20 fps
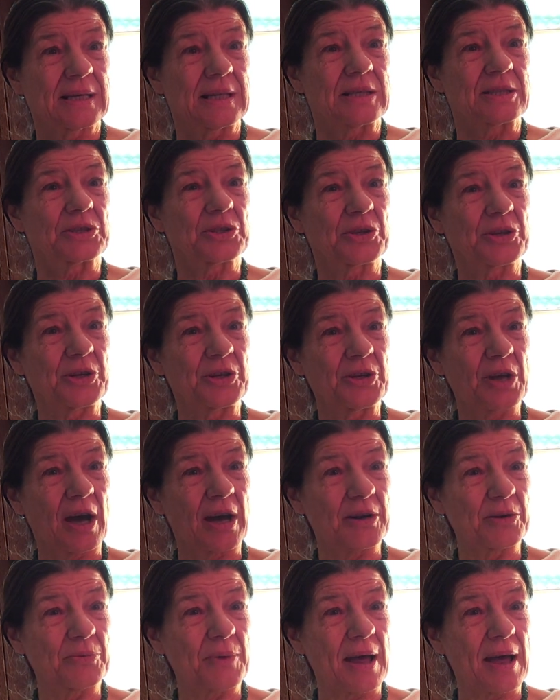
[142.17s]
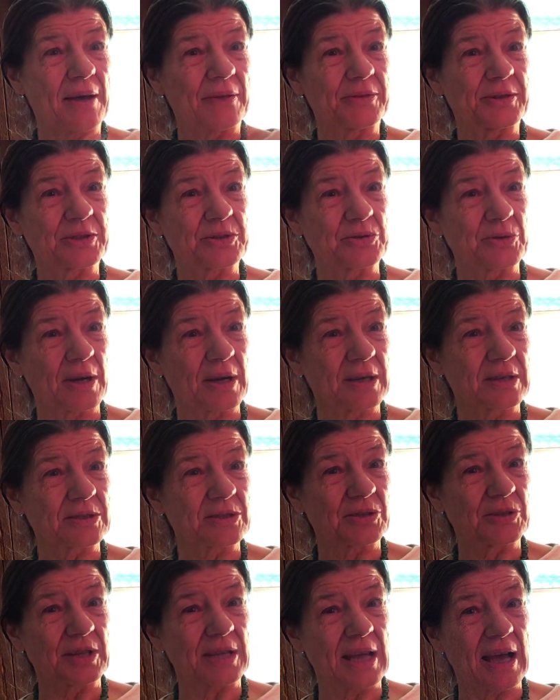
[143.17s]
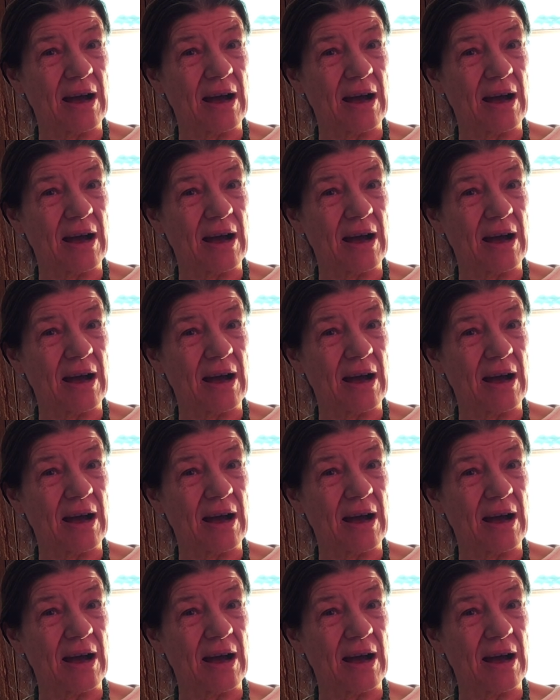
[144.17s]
so they're not around the drugs or the